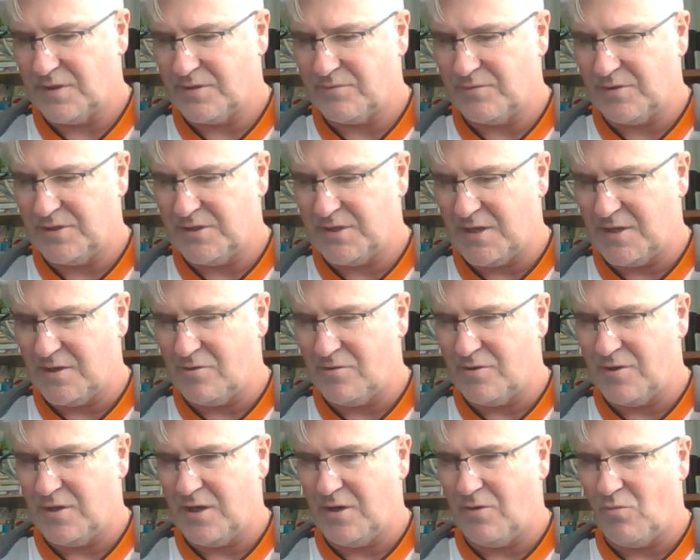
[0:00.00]
really tell you
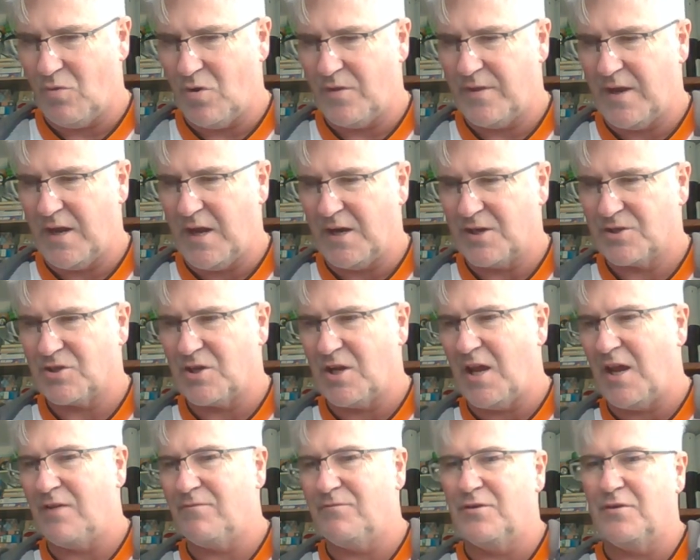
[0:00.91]
on there what they actually
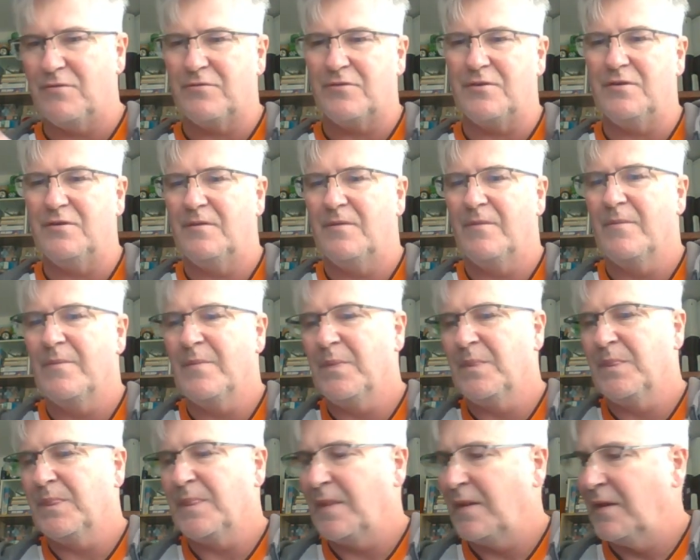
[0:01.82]
have different.
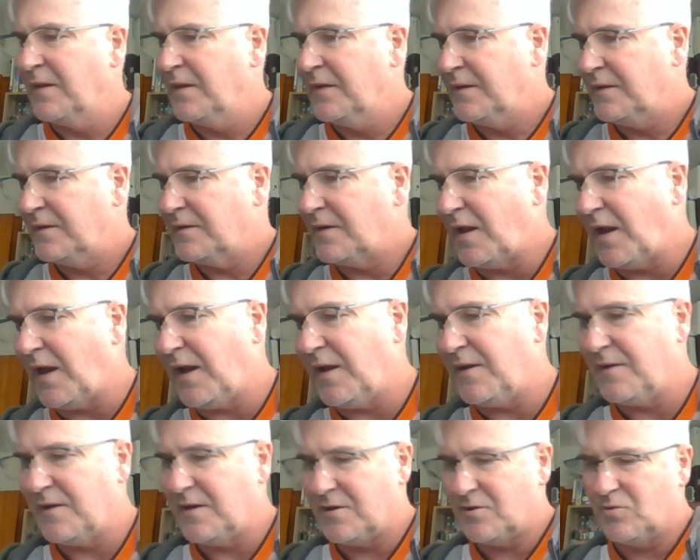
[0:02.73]

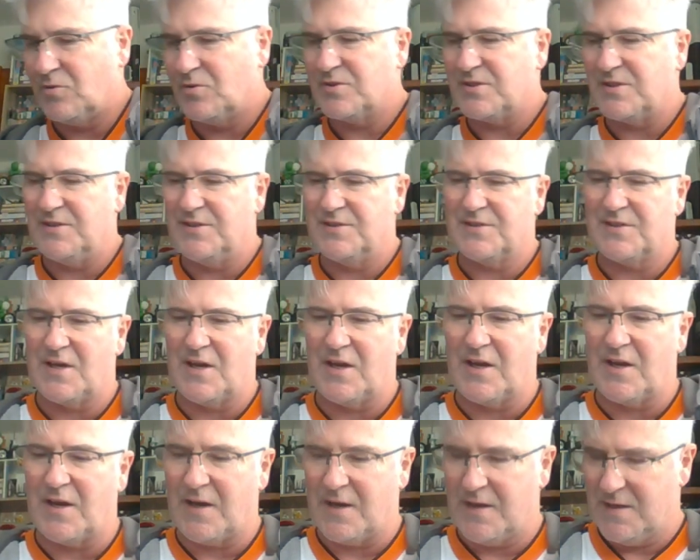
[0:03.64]
And then of course there's
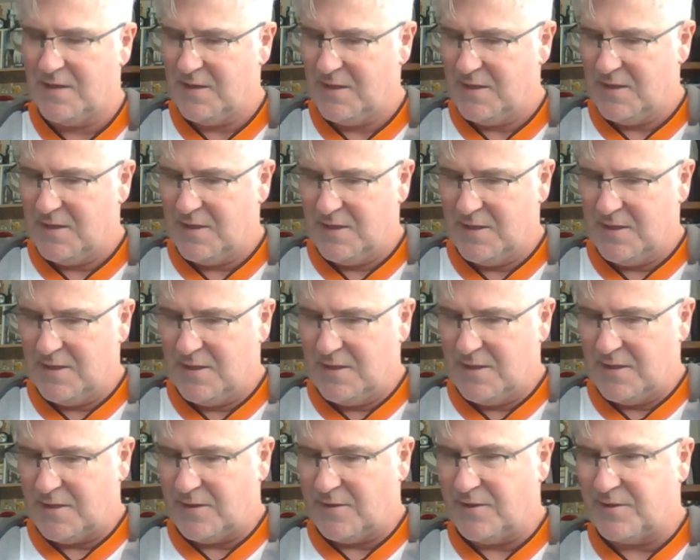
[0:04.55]

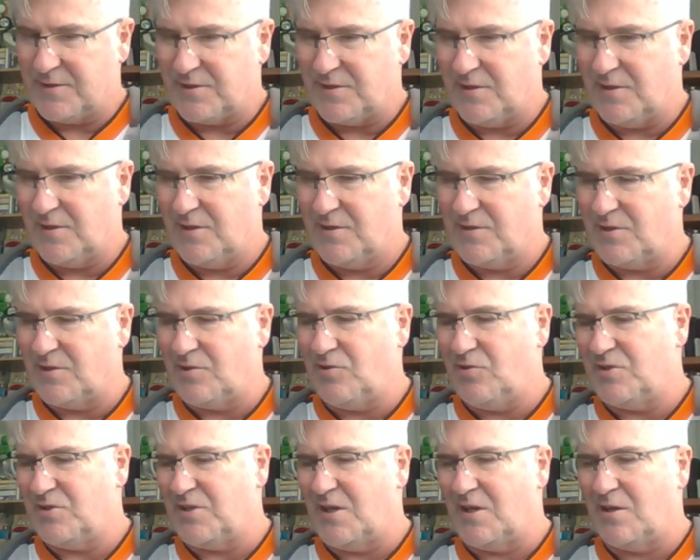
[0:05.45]
this is a
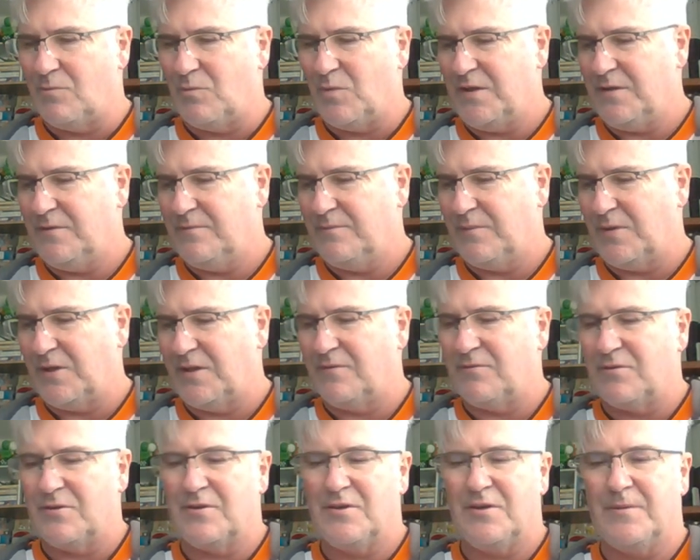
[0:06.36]
New Zealand one, believe it
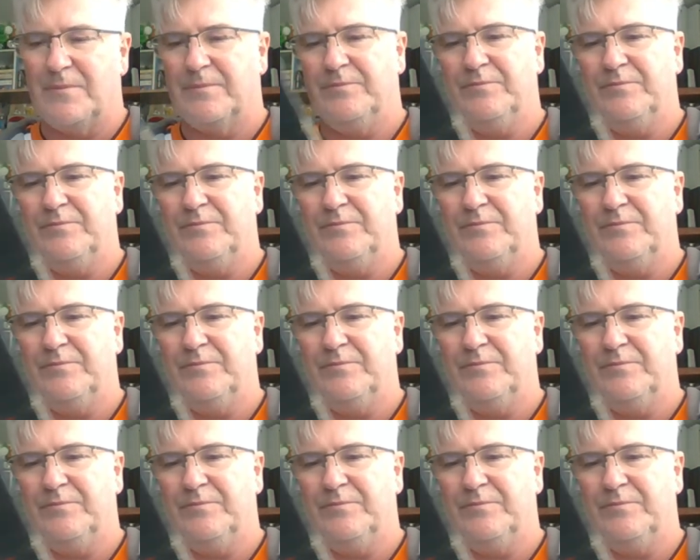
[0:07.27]
or not,